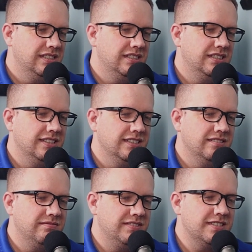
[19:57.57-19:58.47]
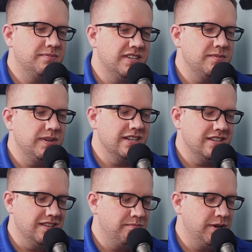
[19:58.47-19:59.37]
Yeah. Just because of
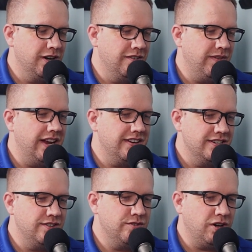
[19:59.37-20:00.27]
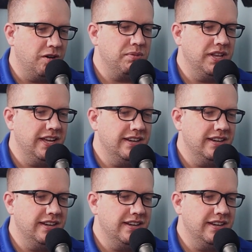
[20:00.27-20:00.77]
the pure advantage of shard plate